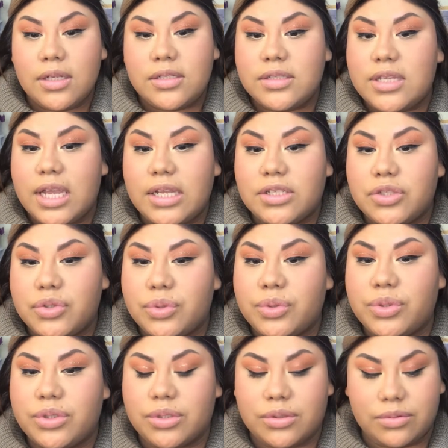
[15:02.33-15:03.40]
they do
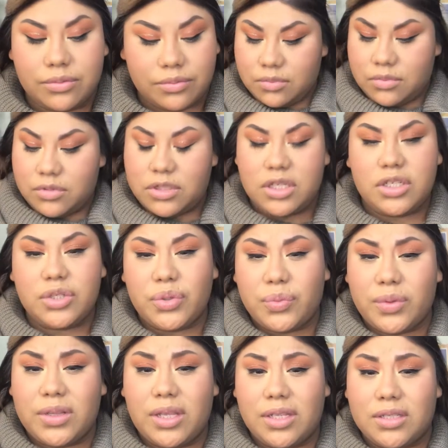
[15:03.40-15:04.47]

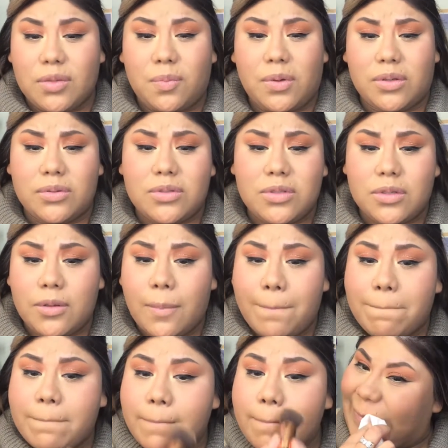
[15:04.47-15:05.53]
what they're supposed to.
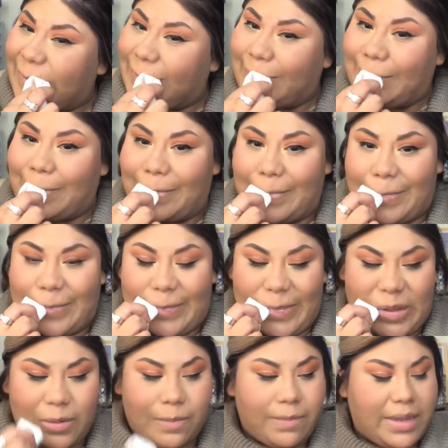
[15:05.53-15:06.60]

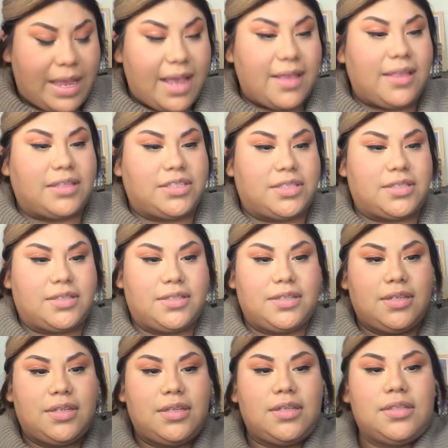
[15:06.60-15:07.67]
Oh, my eyelashes.
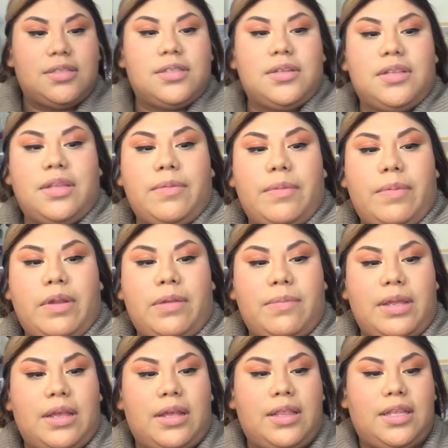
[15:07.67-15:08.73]
So let me put in
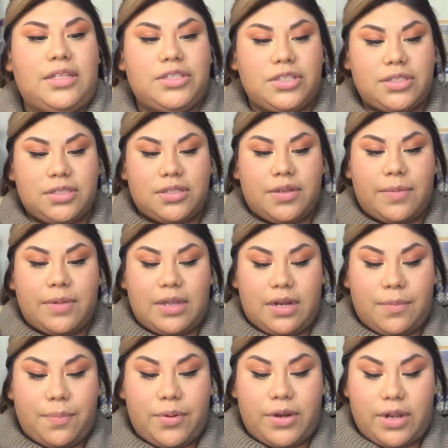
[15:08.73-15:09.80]
my eyelashes. So I'm
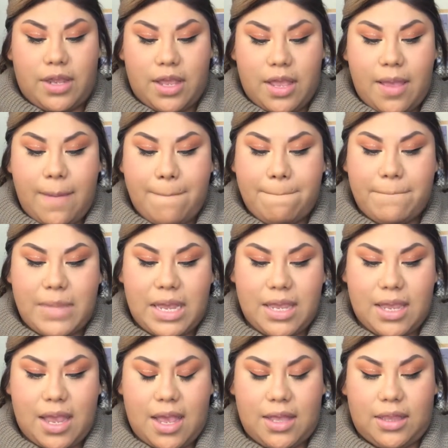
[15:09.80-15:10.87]
gonna put my
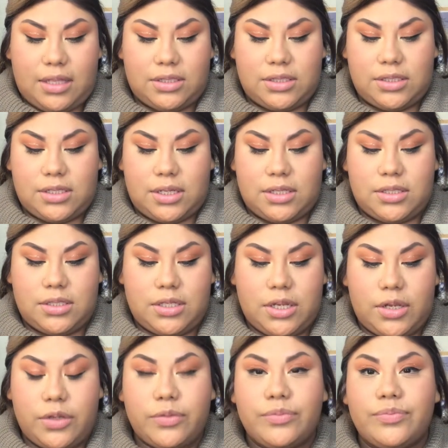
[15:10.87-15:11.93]
eyelashes on.
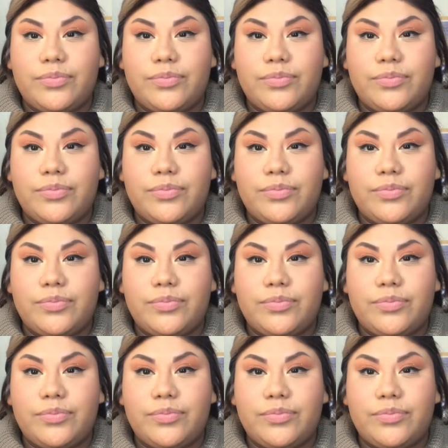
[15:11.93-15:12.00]
So